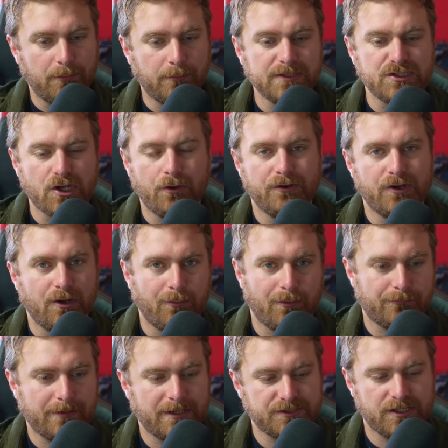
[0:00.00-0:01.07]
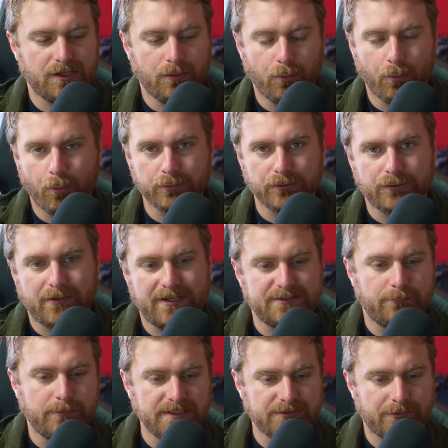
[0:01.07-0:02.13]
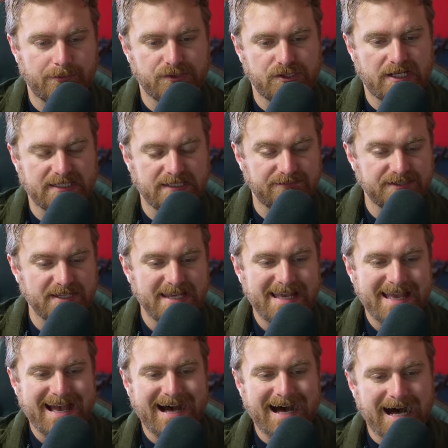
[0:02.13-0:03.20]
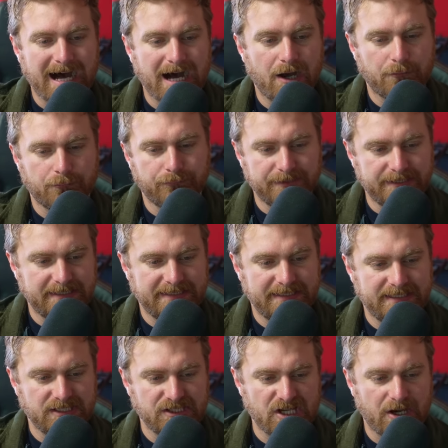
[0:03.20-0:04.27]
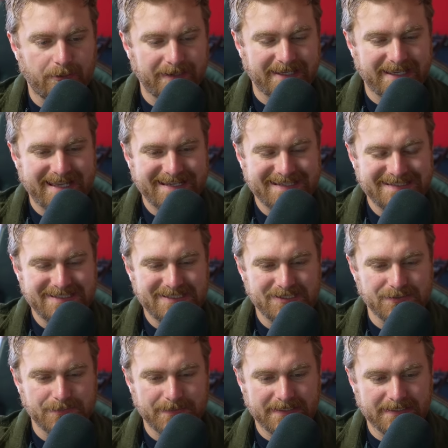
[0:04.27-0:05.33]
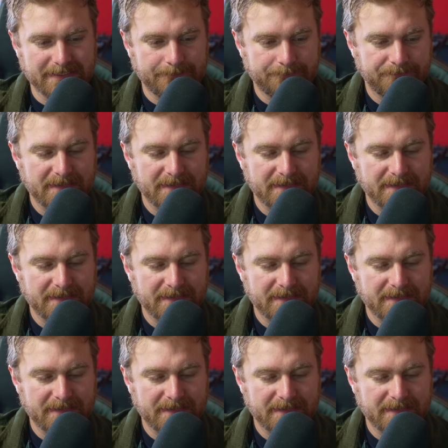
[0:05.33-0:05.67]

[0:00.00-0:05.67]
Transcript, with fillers: And we don't know what Russia or Ukraine's winter objectives are really going to be.